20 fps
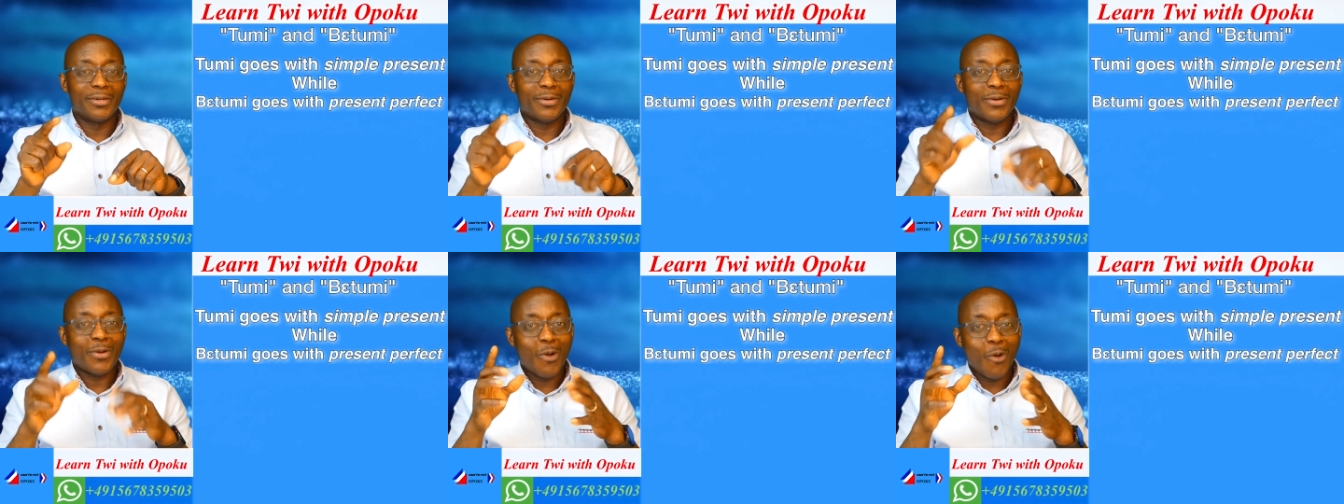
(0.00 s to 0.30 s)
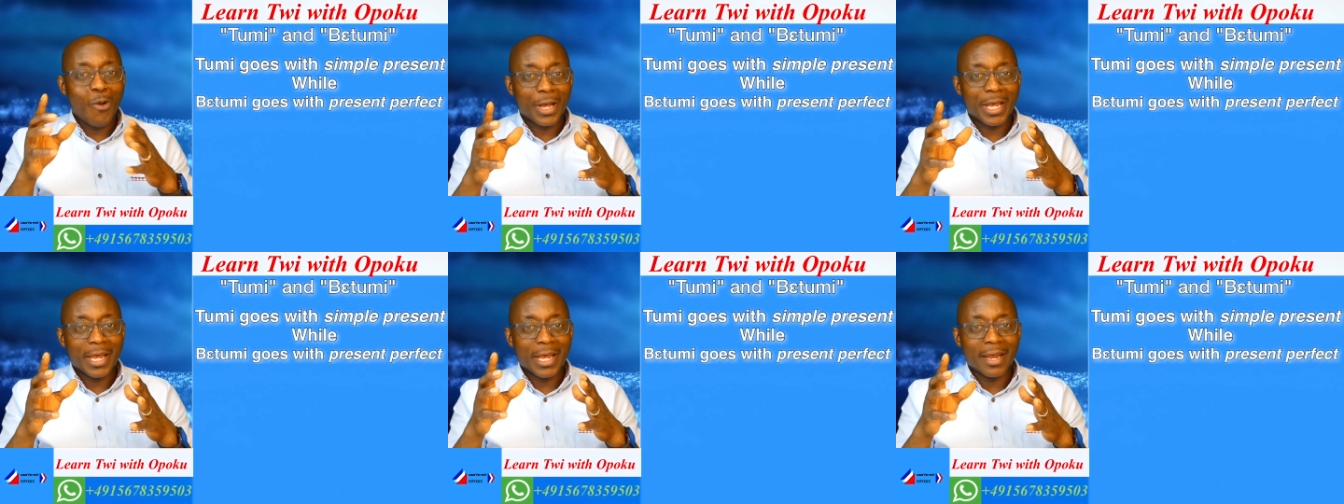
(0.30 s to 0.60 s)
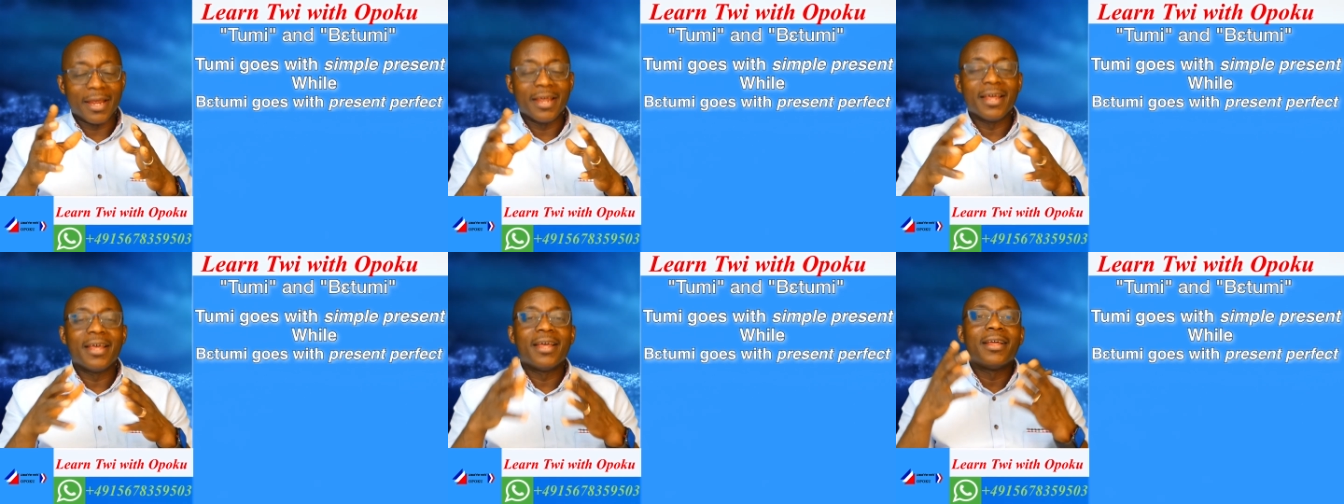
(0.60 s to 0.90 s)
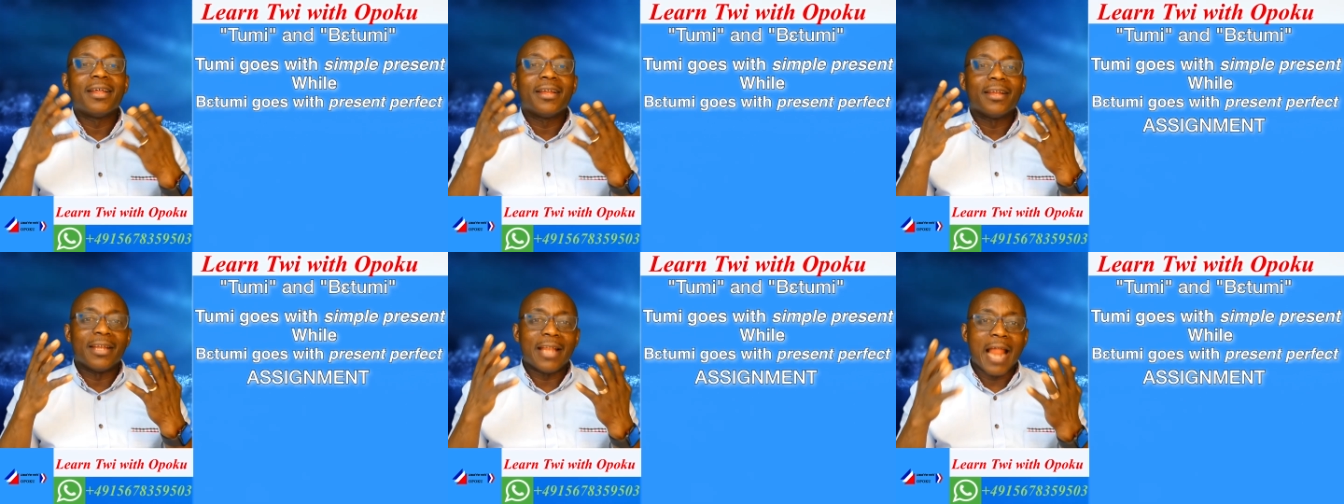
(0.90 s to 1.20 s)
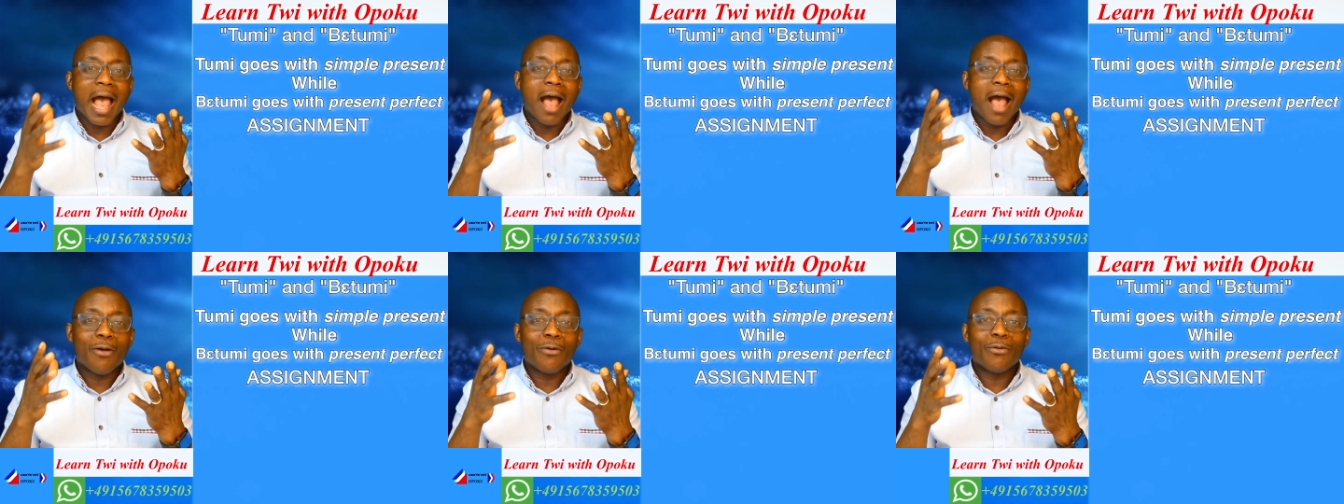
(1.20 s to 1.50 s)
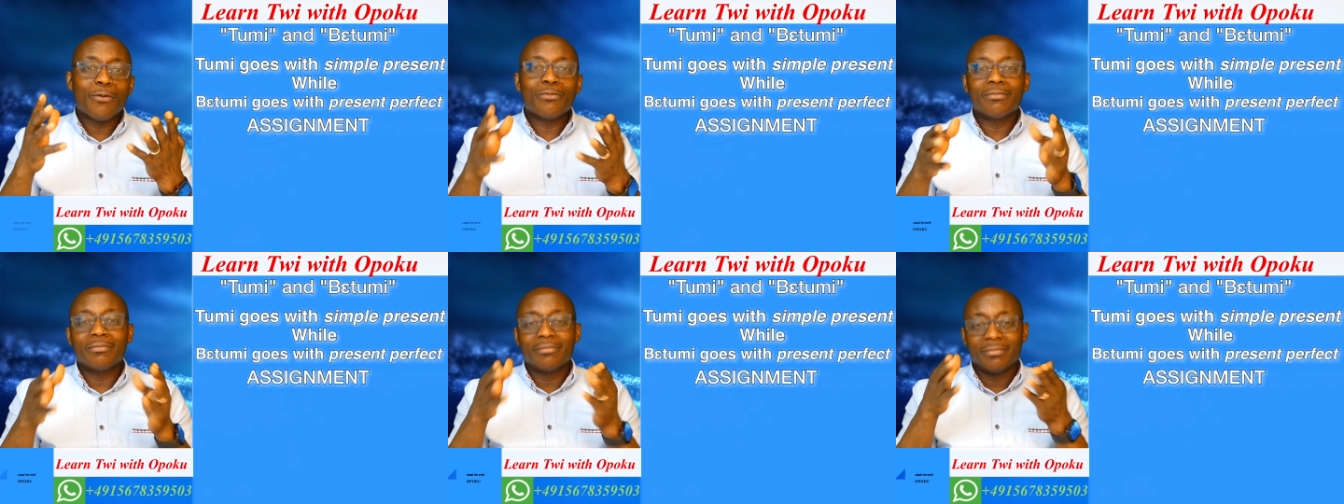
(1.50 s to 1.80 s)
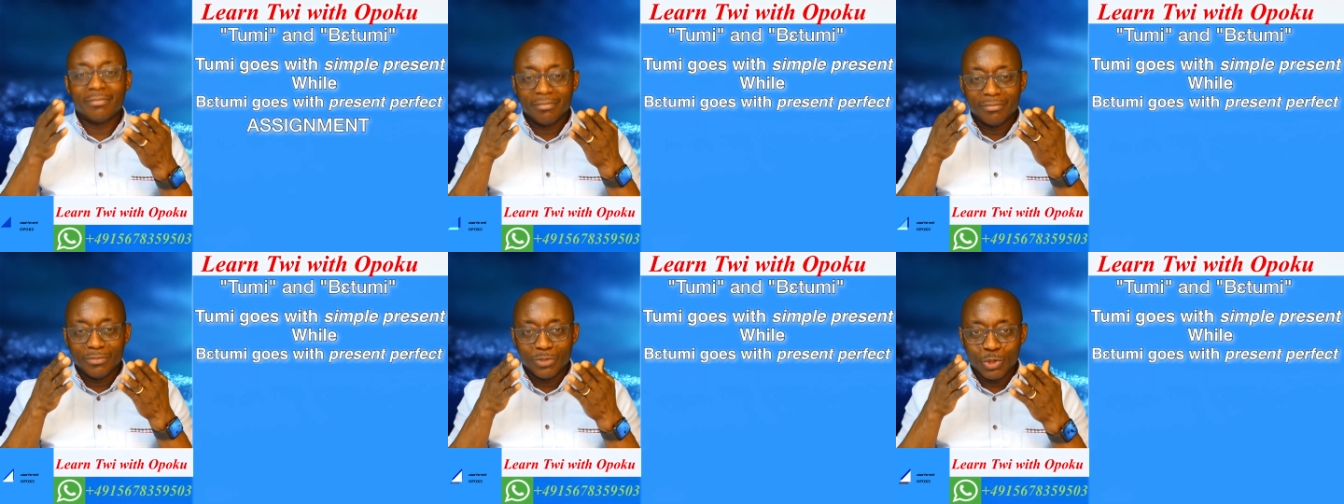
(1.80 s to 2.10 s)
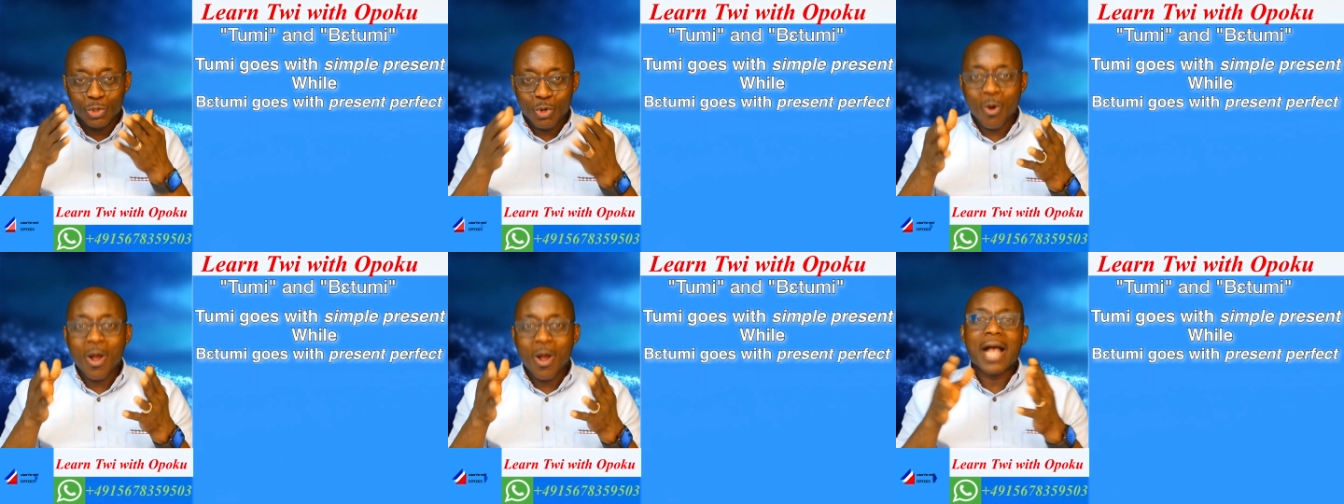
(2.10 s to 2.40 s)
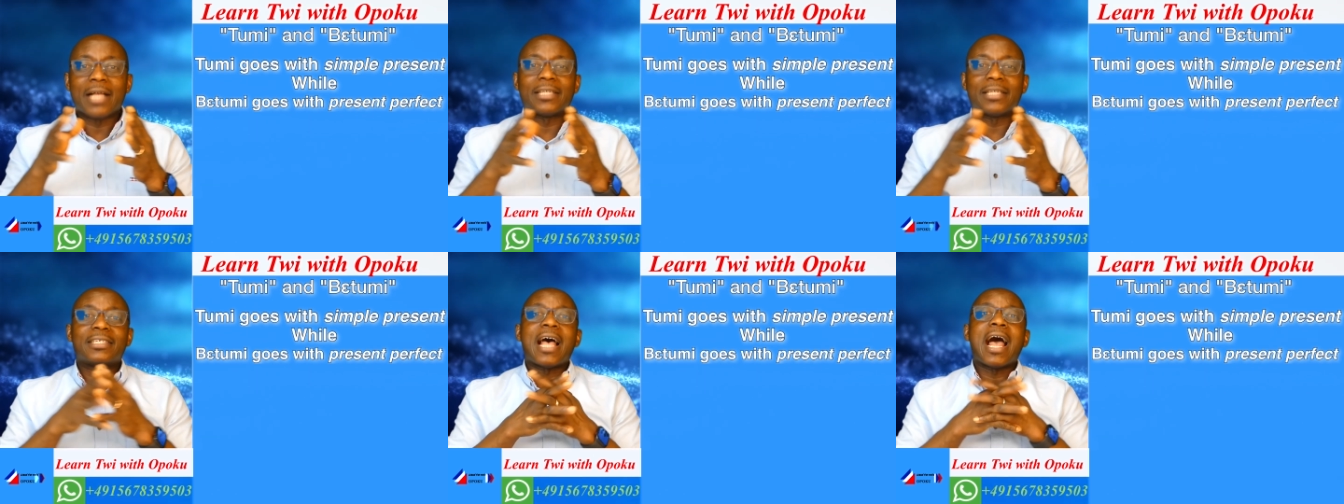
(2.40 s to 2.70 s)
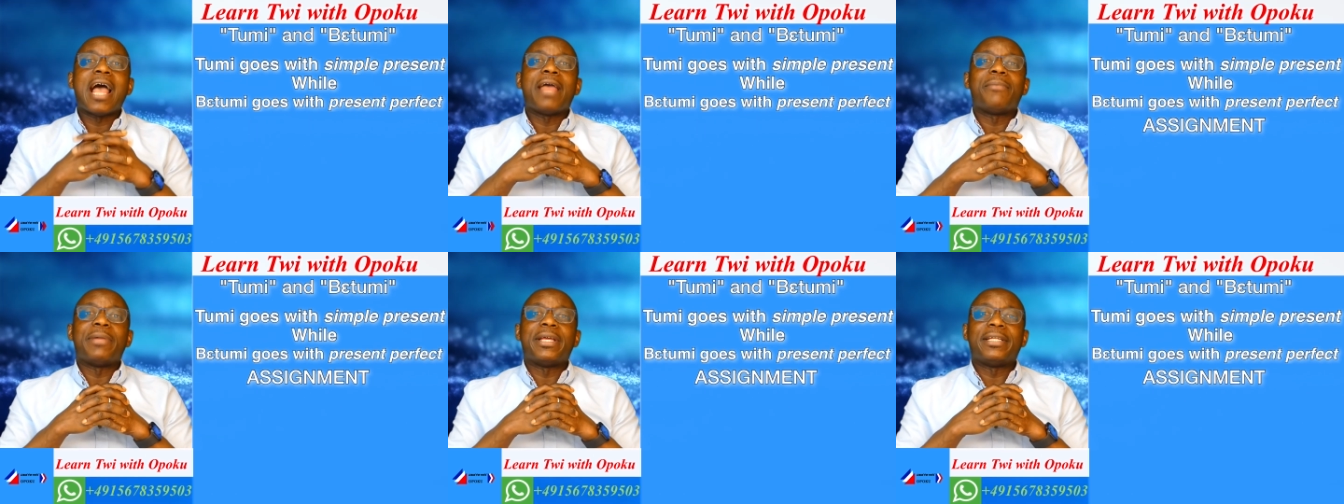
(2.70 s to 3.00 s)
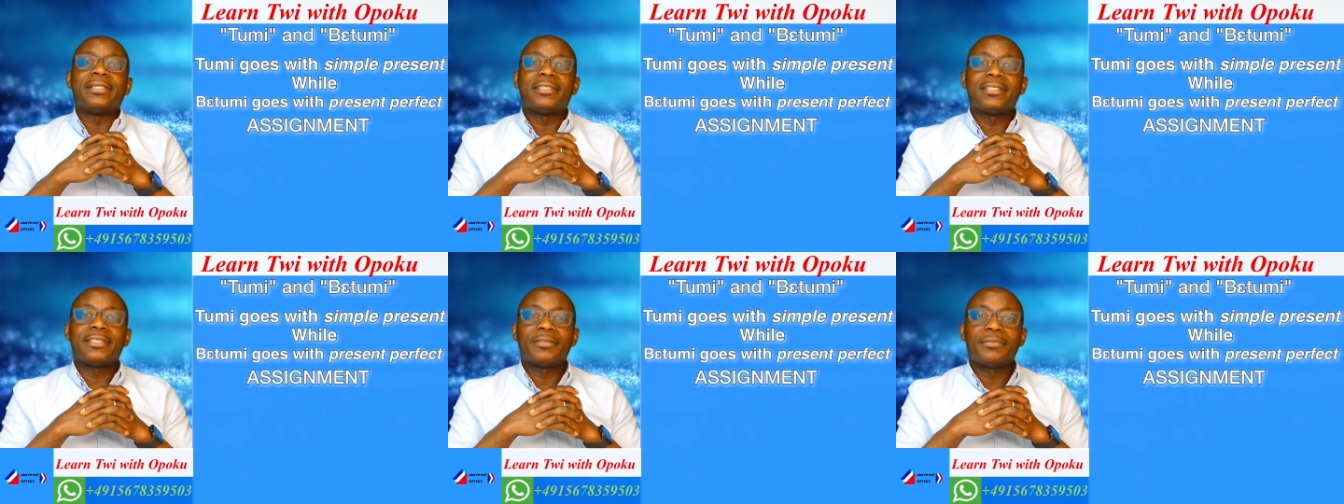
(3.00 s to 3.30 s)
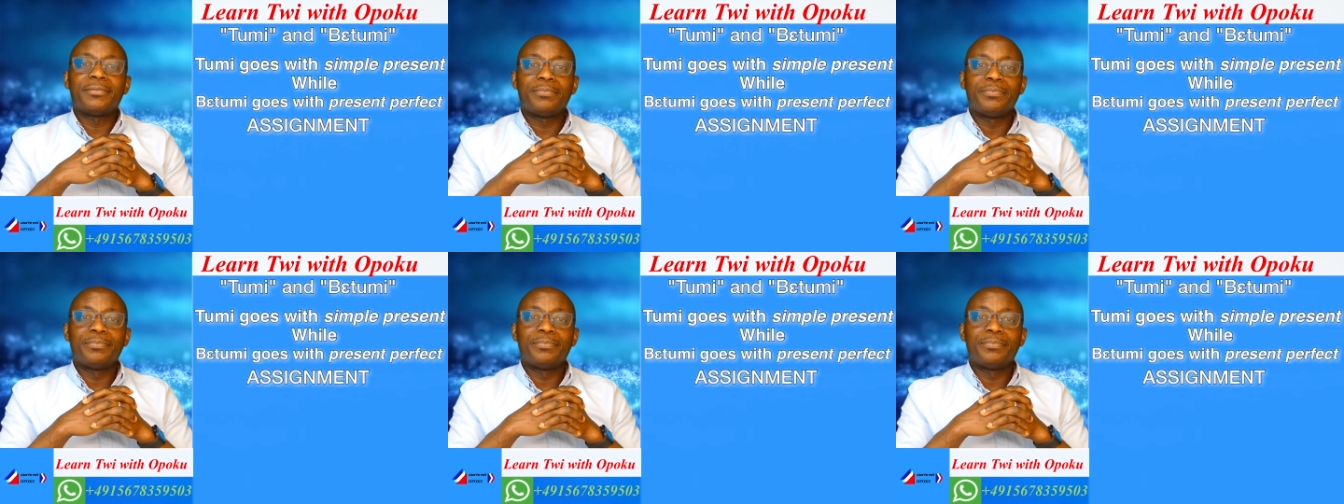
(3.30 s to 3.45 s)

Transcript: Okay, now your assignment.